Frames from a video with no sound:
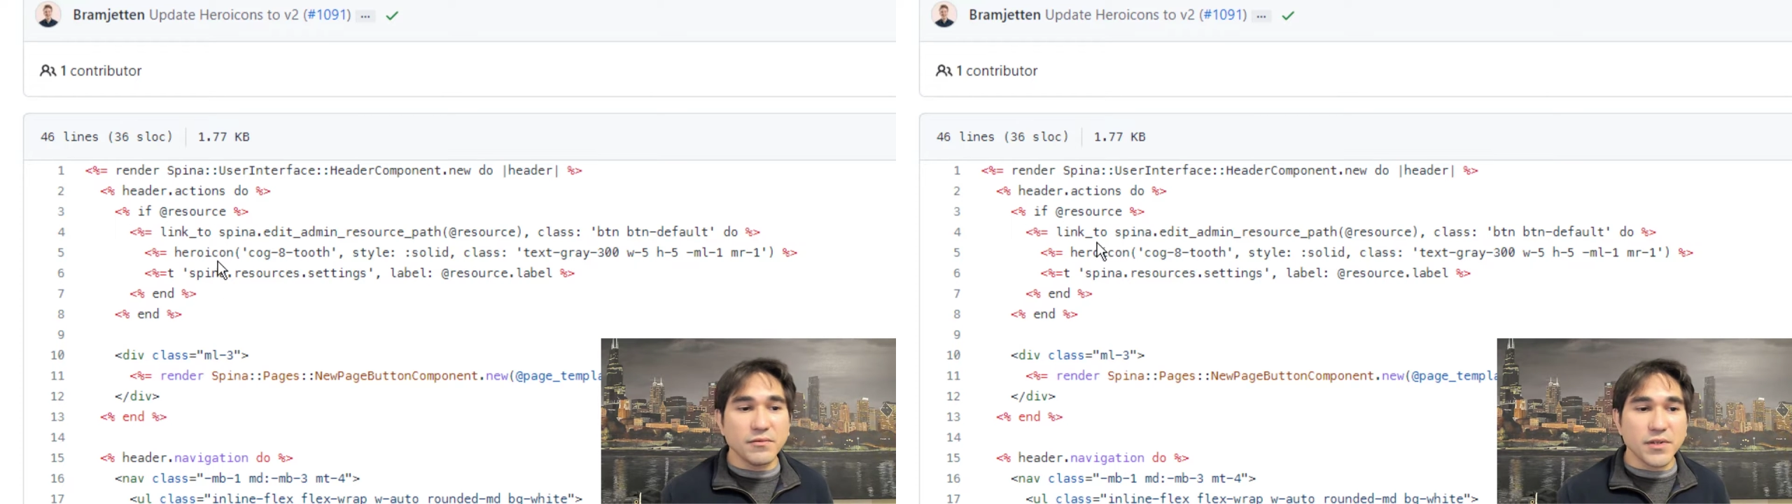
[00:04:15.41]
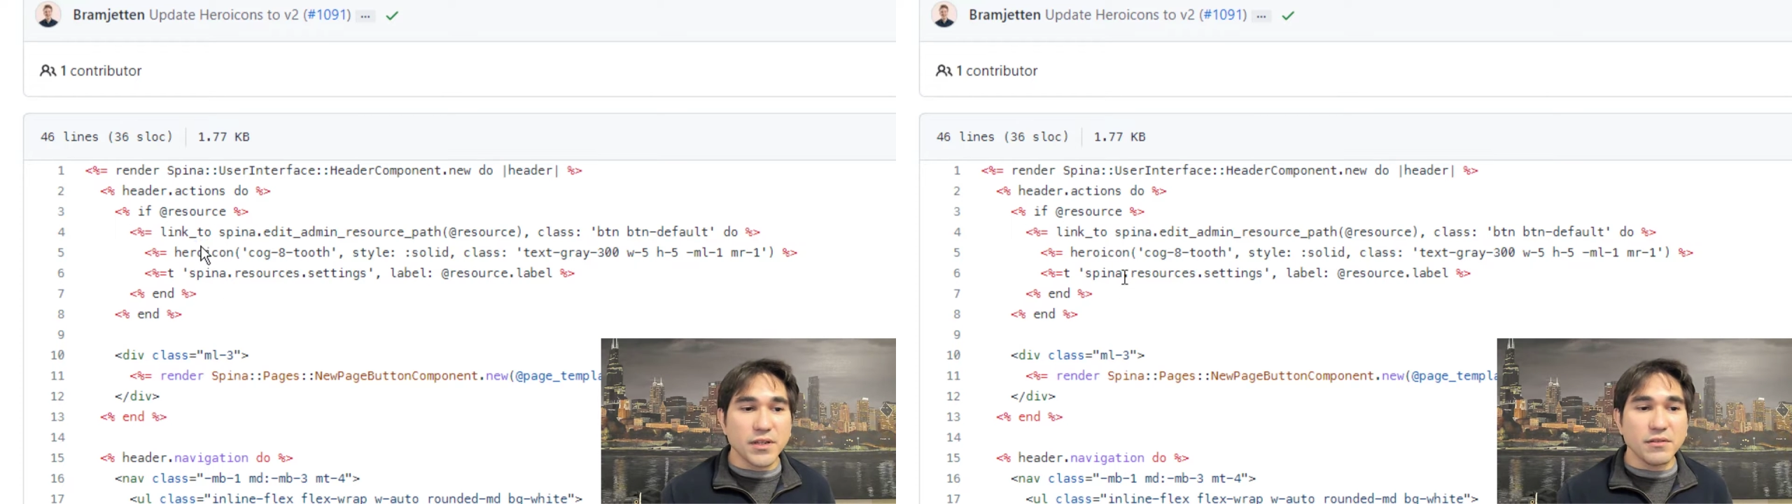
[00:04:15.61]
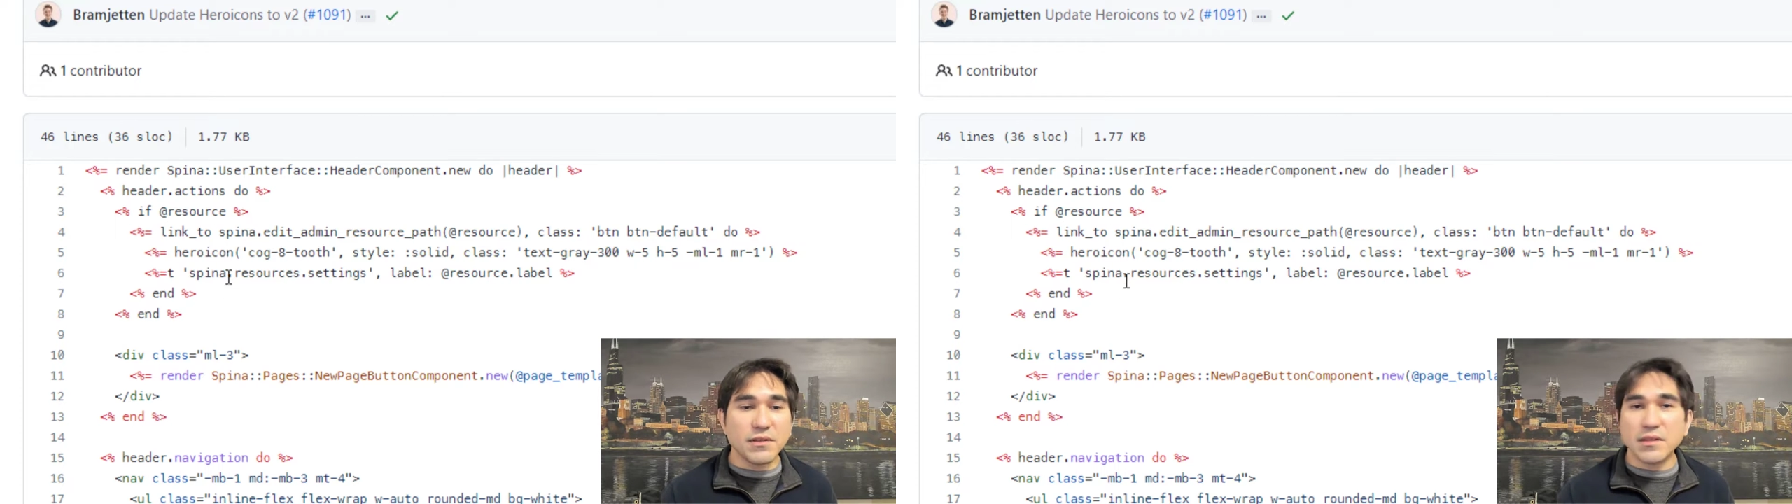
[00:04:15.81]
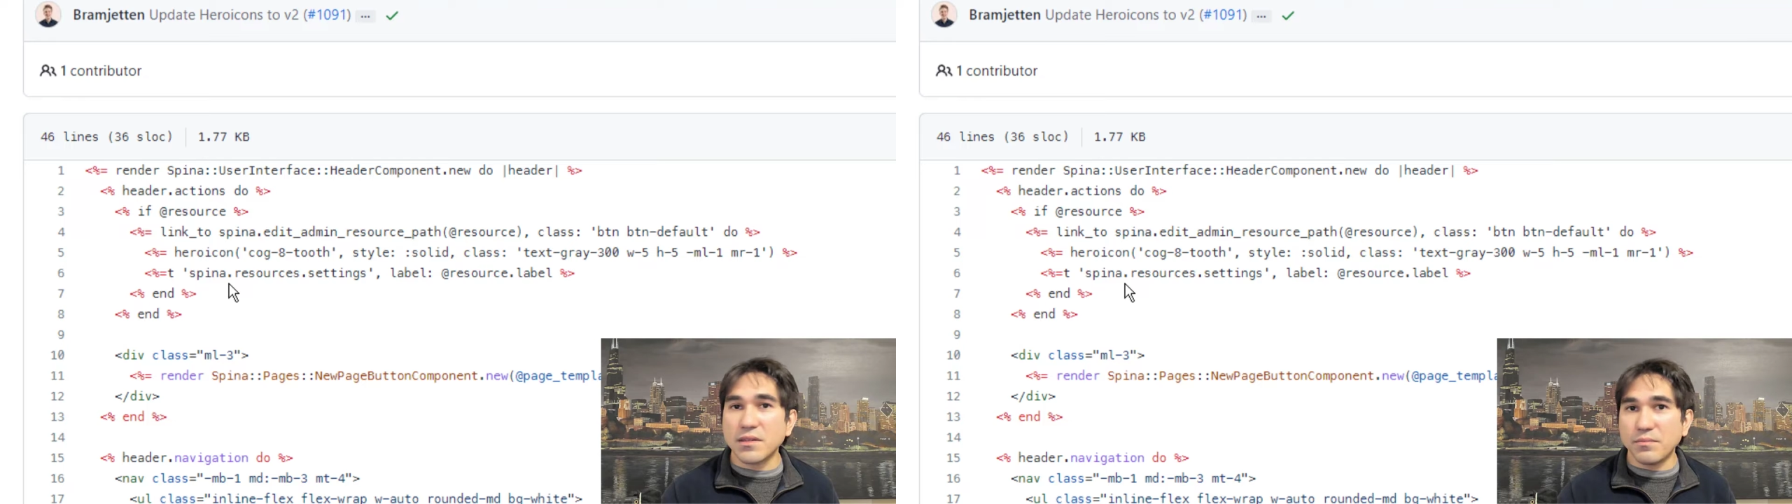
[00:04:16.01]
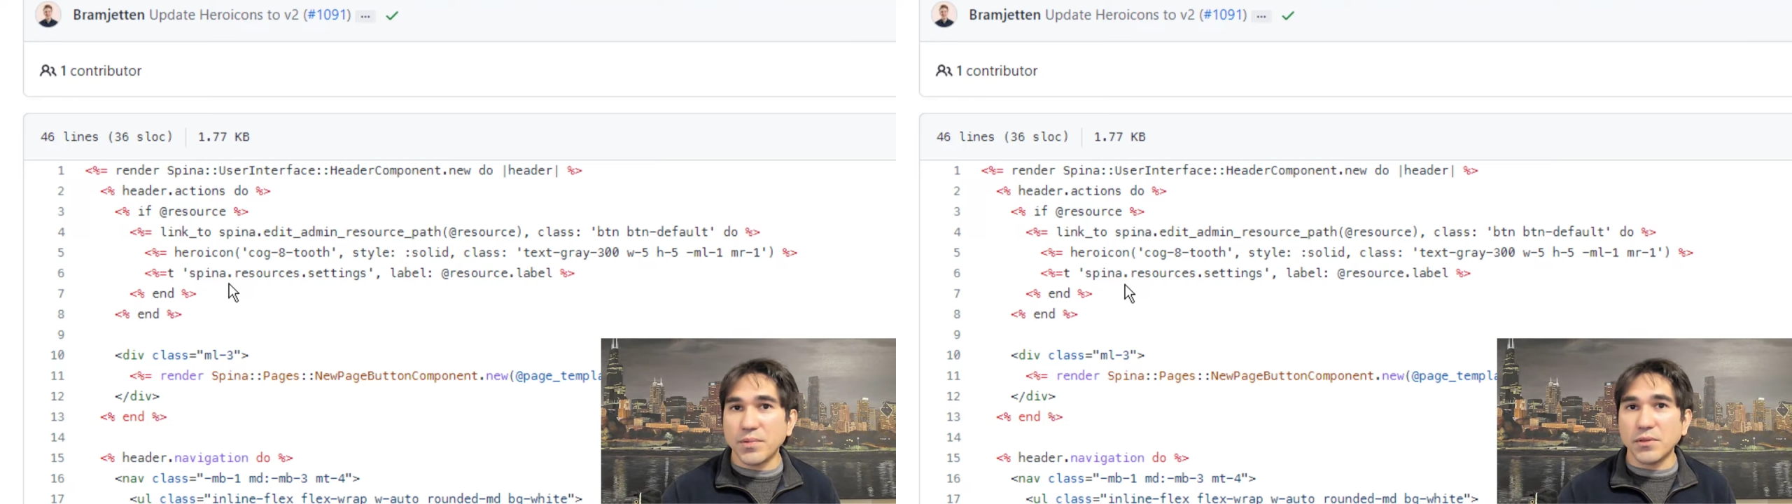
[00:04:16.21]
what it uses
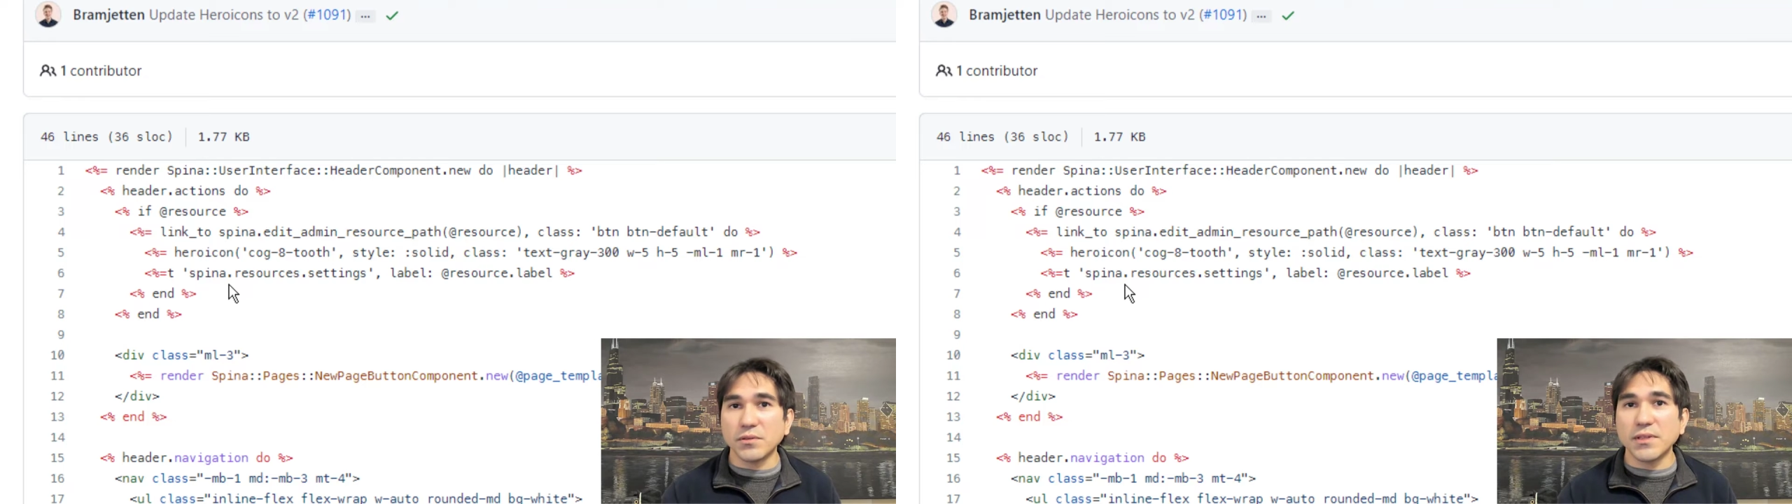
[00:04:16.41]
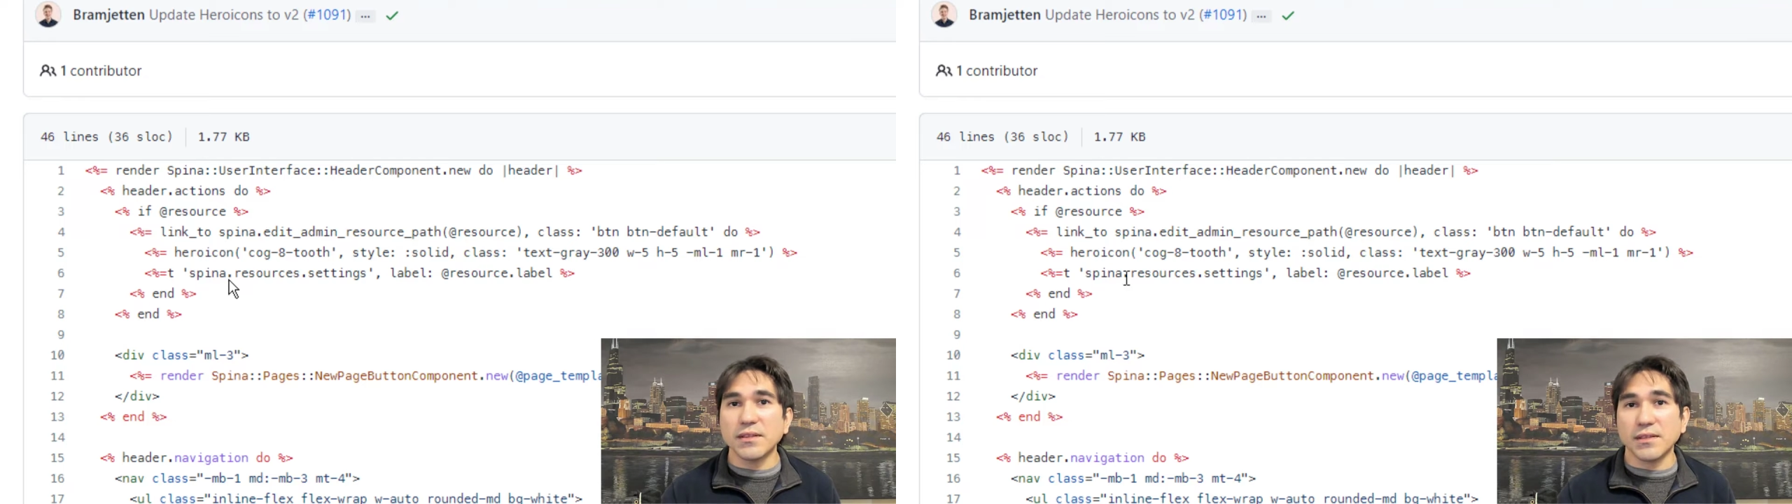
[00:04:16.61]
to build